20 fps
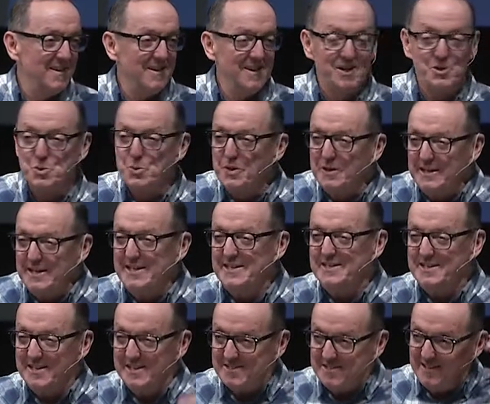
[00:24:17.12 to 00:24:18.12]
It's real
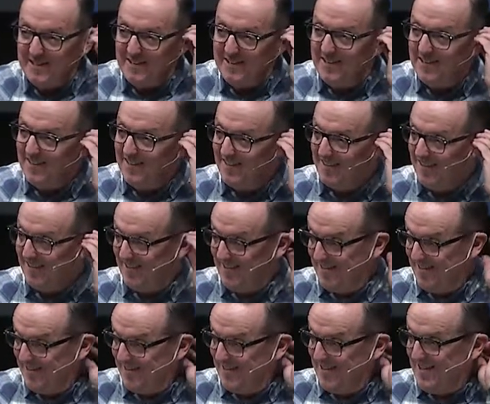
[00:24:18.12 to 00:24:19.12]
easy, isn't it?
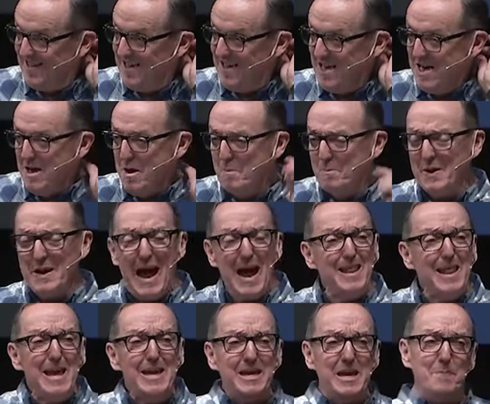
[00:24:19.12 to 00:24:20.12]
But I
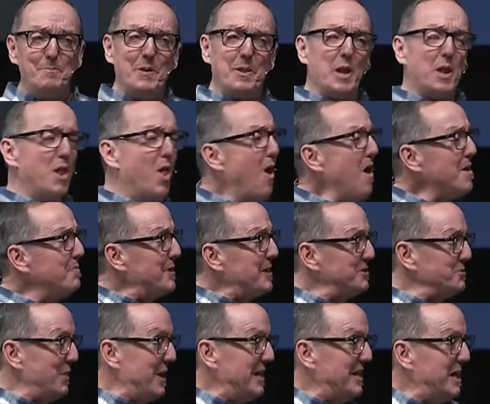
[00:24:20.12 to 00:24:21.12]
like keeping the law because
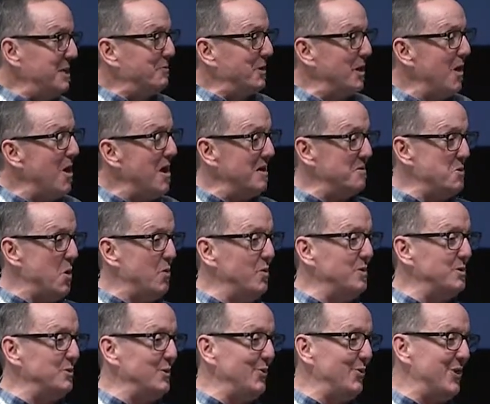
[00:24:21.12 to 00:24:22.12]
when I keep the law, I know
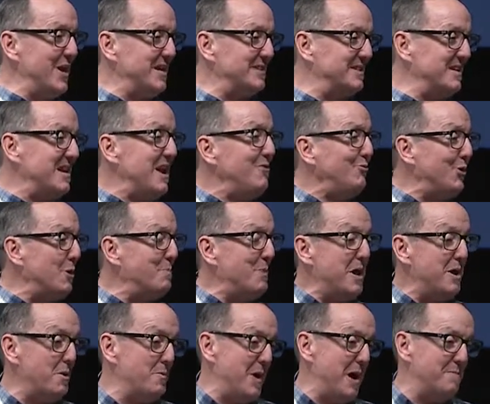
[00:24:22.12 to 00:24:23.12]
I'm doing things. And then I feel
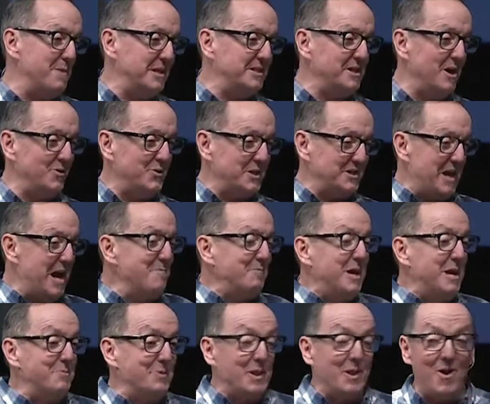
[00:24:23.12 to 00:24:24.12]
better about myself because I'm
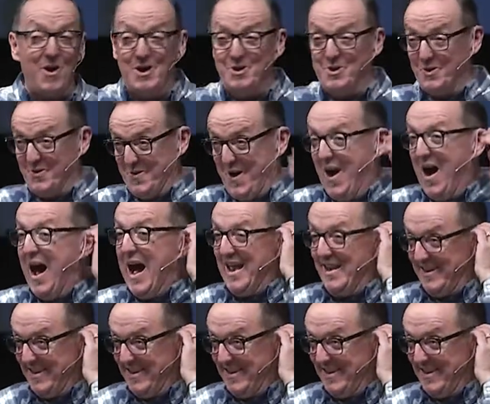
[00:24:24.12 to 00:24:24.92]
keeping the law and you're not.